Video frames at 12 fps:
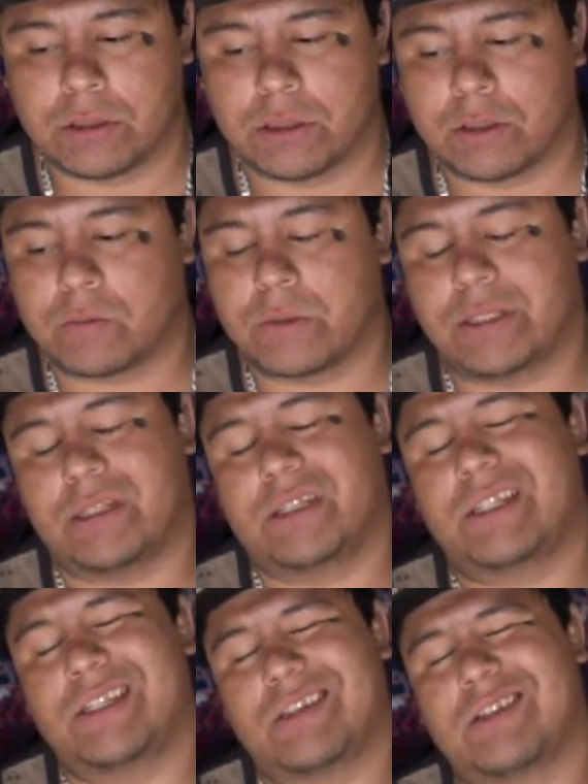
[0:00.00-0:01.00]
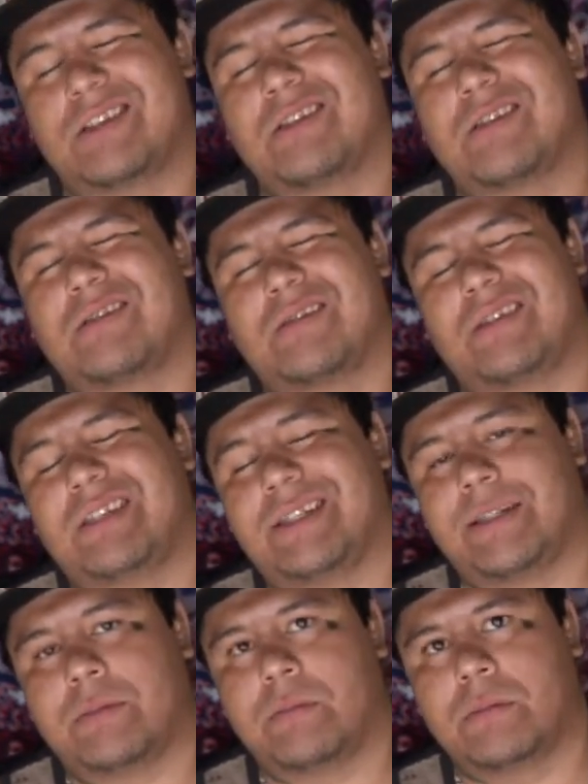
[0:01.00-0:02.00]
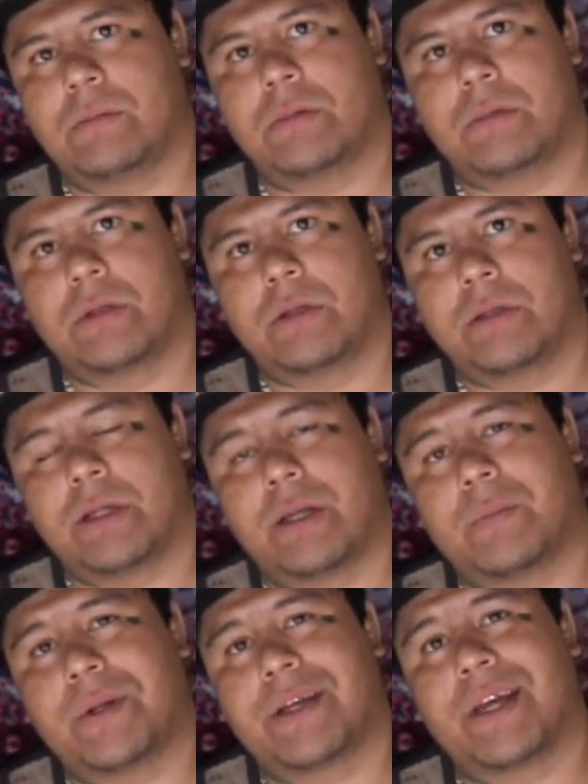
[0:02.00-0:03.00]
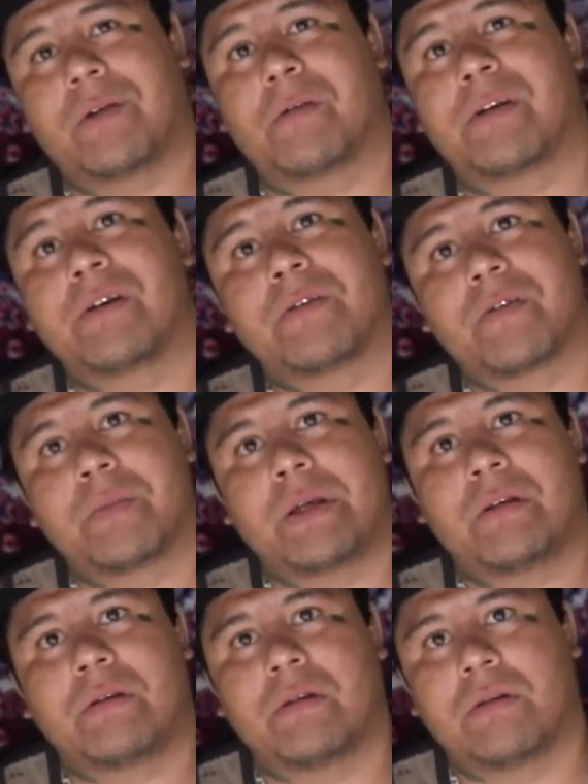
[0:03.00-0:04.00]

is when it hit so deep that it became real for me.